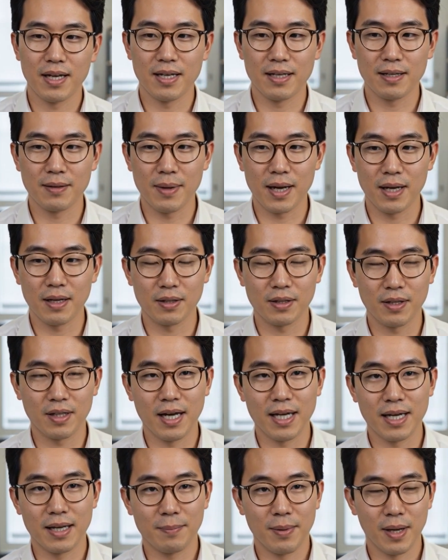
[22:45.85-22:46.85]
is a matter of
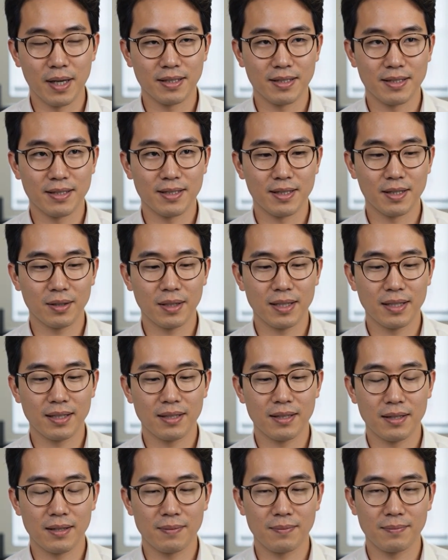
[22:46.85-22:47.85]
checking boxes in a
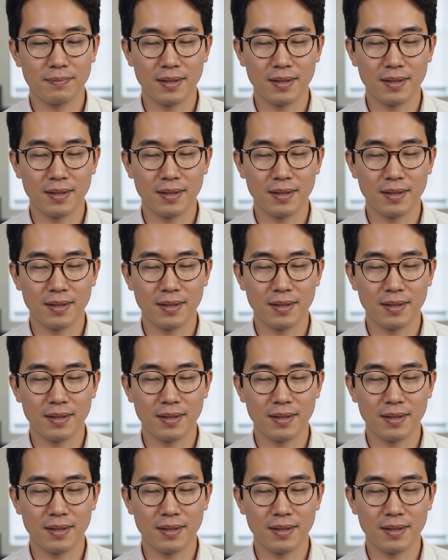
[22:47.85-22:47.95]
list,